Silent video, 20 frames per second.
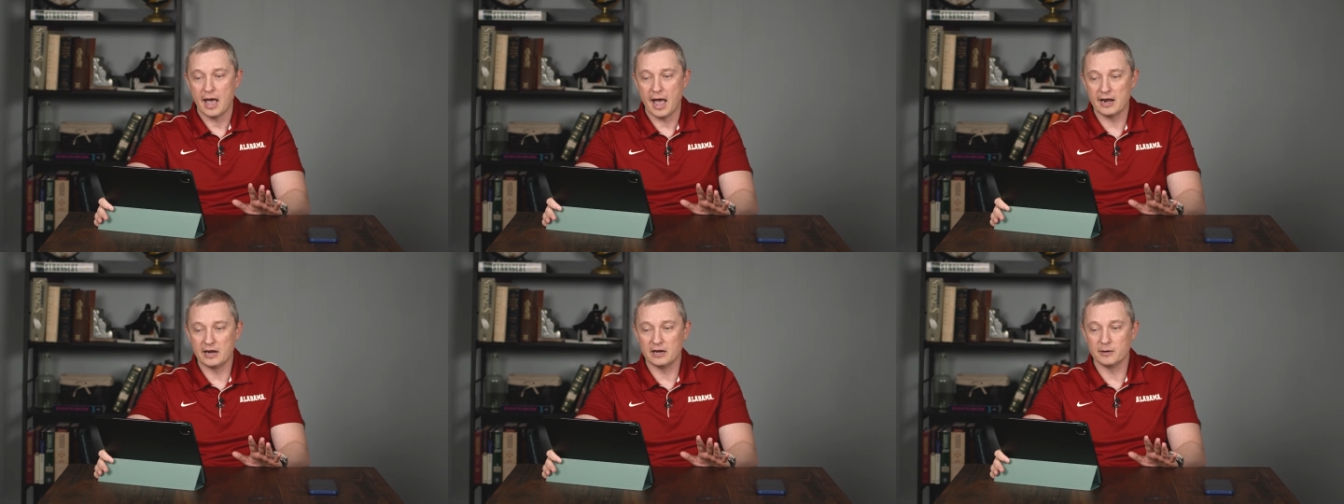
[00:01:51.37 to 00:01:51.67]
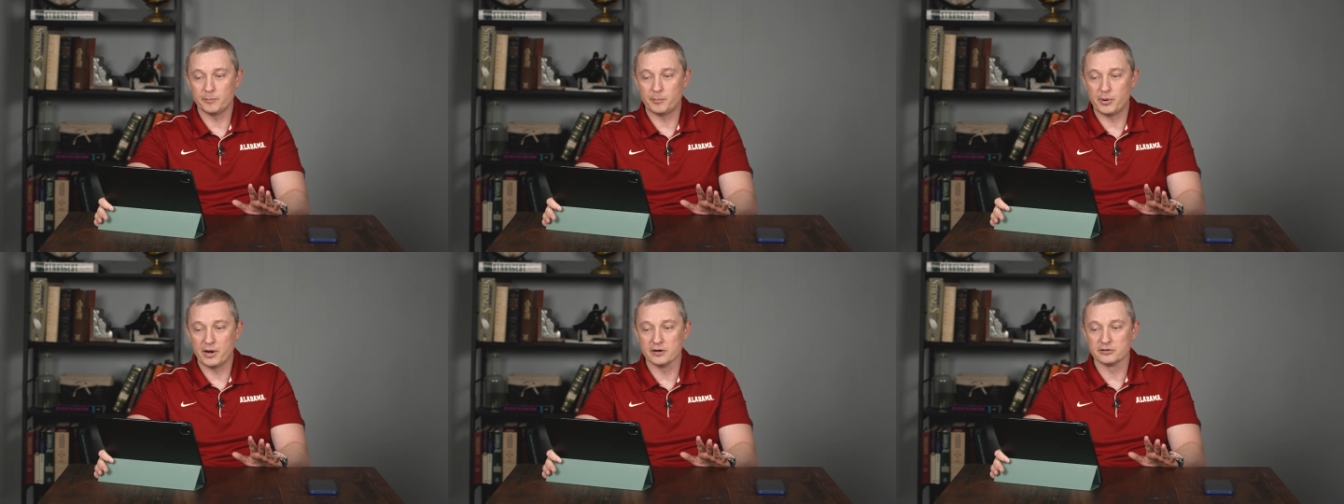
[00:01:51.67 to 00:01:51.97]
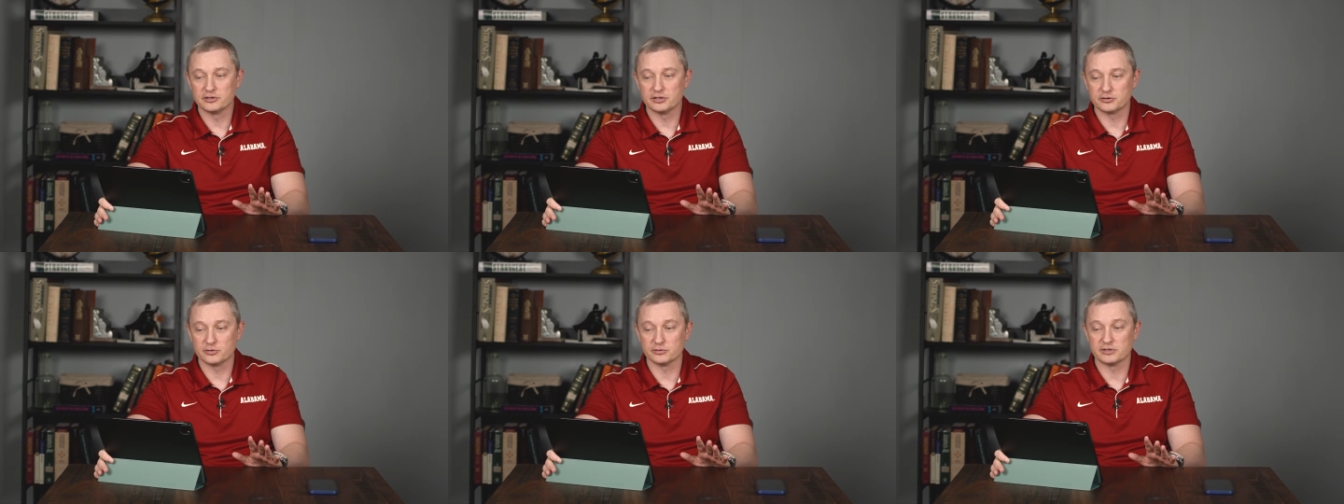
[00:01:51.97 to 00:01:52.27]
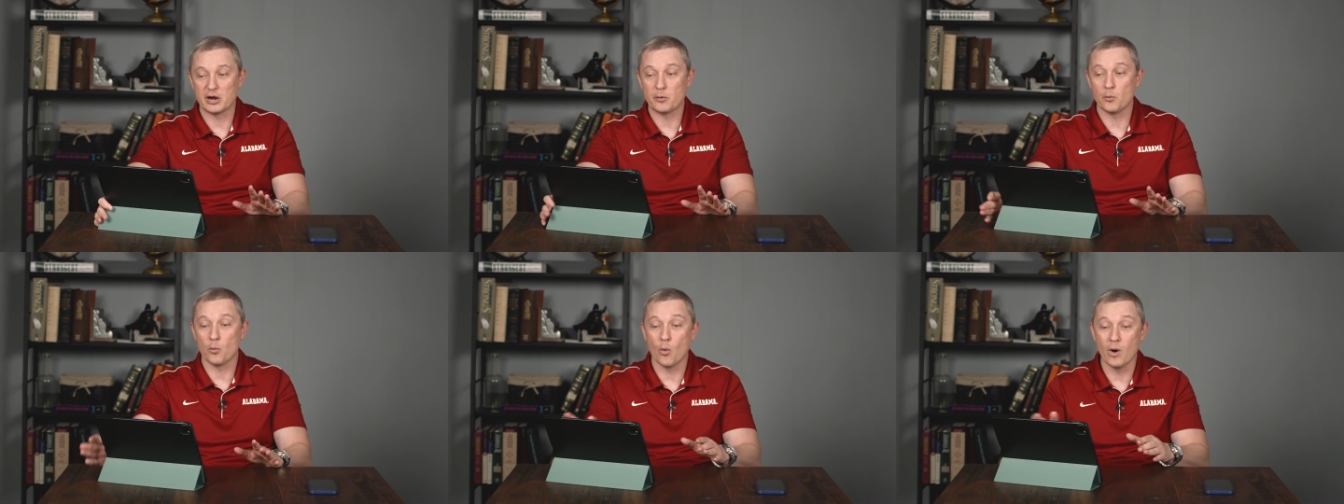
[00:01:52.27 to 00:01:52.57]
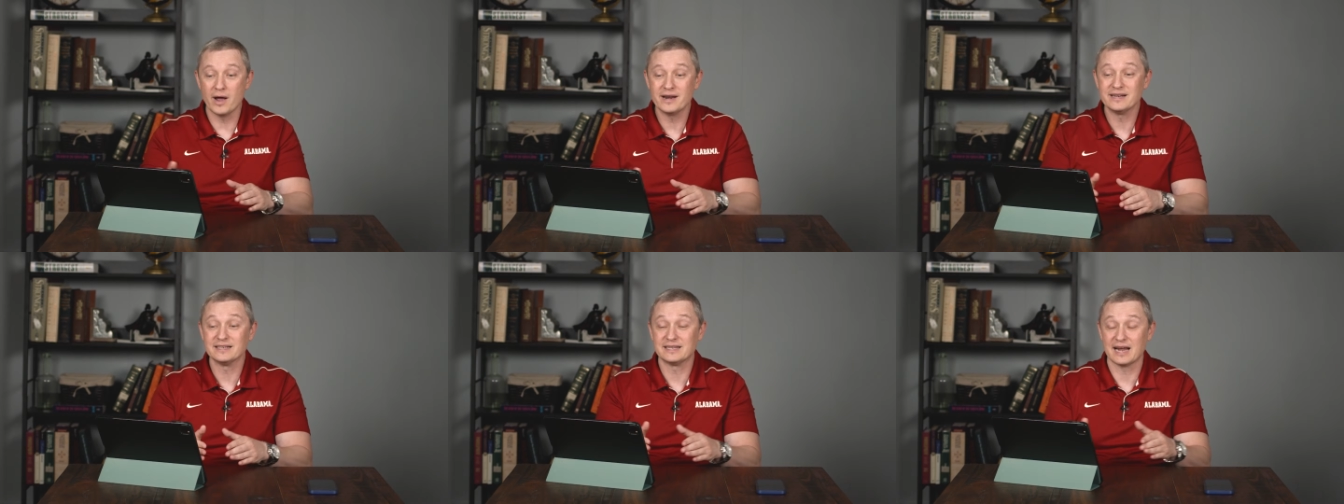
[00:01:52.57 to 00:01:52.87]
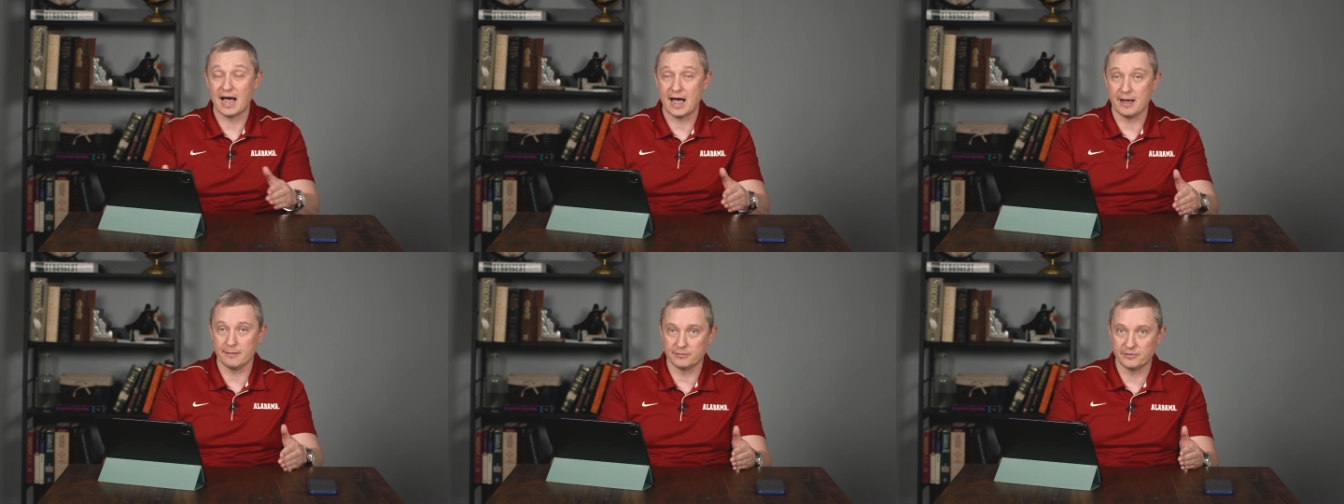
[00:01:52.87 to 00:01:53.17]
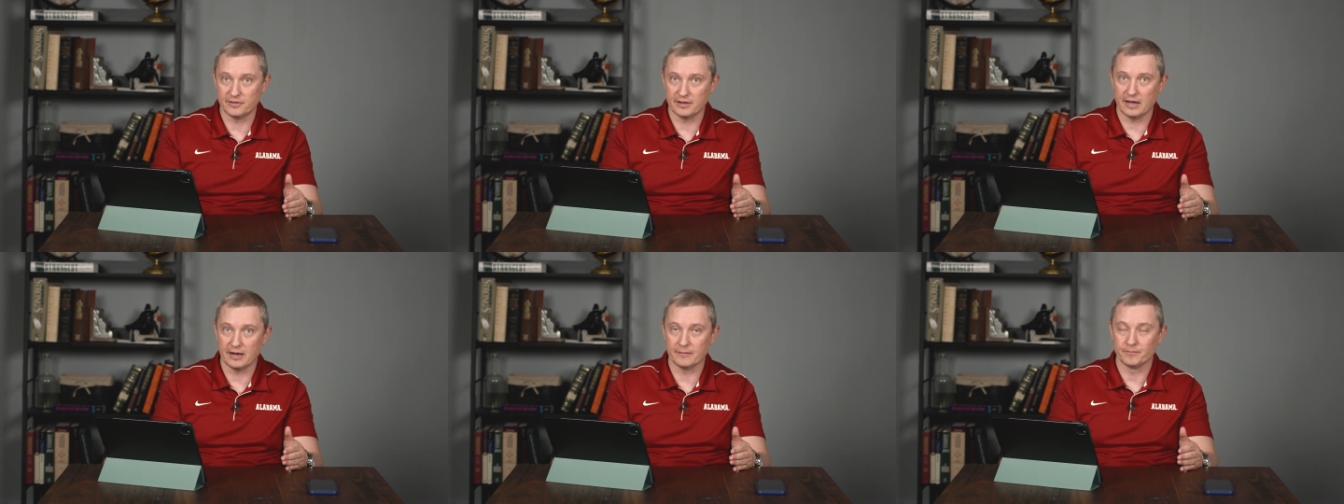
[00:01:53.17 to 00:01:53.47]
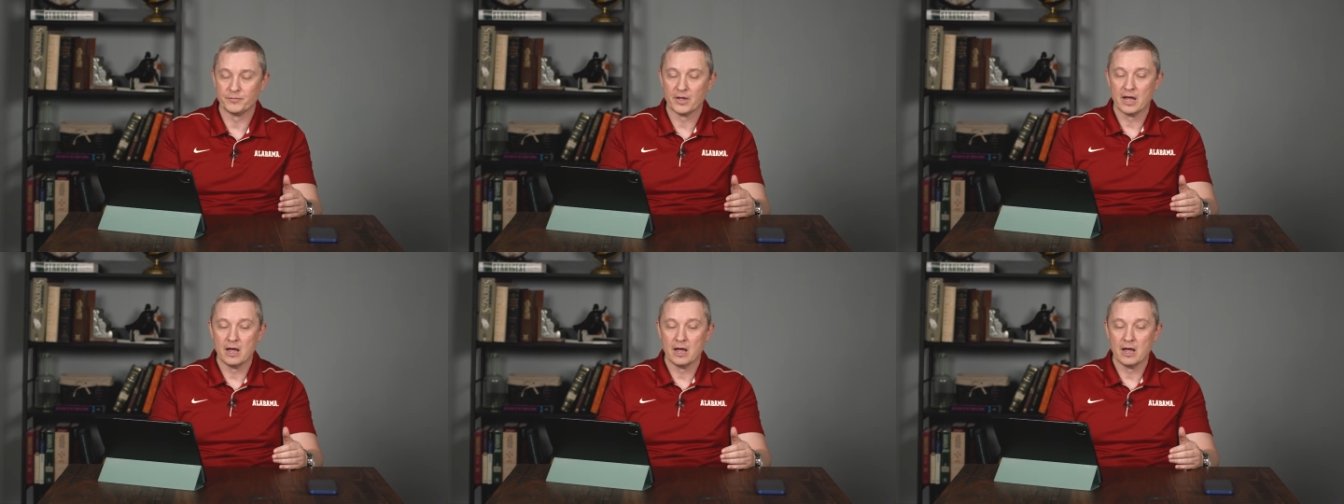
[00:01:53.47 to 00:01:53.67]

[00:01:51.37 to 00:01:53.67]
And it appears this was a one-time thing